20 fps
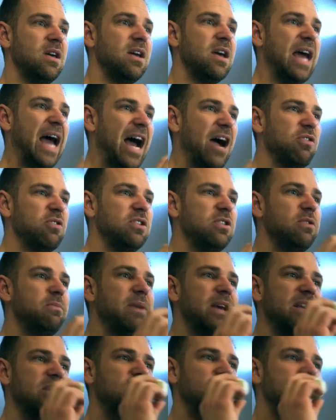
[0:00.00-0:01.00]
How can you
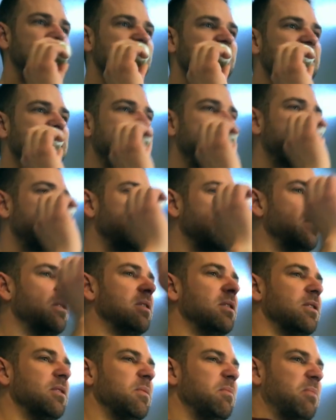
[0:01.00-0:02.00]
make your delivery
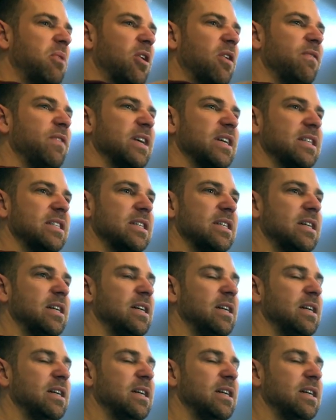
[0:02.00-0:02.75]
perfect?